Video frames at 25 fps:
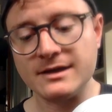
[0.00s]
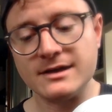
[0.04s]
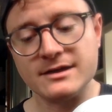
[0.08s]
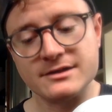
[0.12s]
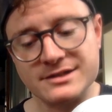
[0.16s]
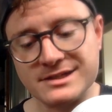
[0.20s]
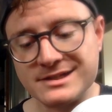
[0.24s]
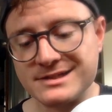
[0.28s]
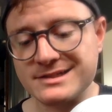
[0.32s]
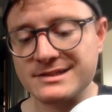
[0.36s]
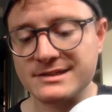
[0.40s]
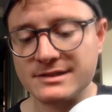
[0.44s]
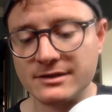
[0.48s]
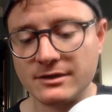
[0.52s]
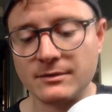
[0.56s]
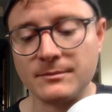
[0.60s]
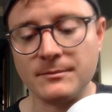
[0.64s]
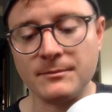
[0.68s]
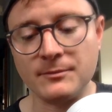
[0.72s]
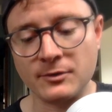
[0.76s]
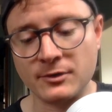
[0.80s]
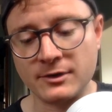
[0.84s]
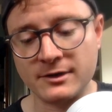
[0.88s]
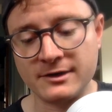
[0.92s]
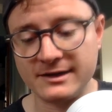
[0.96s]
She's still
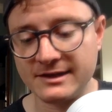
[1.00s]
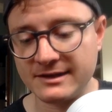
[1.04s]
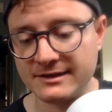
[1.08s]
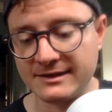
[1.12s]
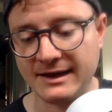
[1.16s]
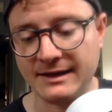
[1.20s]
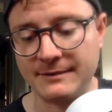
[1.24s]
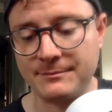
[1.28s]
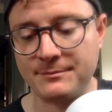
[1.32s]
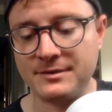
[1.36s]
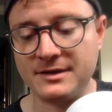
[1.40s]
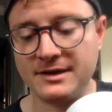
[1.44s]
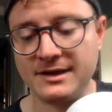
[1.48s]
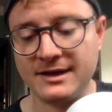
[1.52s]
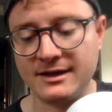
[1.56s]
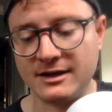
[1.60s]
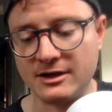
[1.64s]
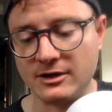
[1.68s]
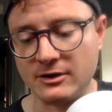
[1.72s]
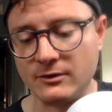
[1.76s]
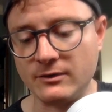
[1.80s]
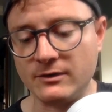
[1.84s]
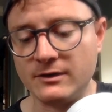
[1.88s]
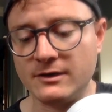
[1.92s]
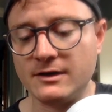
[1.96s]
mourning that
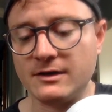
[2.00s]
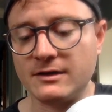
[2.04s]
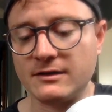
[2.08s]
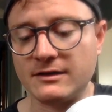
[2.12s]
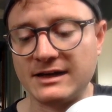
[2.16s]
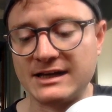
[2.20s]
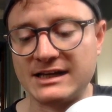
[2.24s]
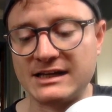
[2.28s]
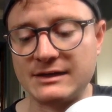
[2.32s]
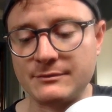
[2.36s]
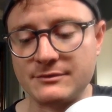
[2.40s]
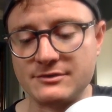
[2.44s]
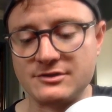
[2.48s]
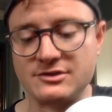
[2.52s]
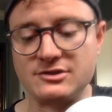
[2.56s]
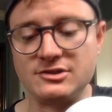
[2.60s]
piano like it was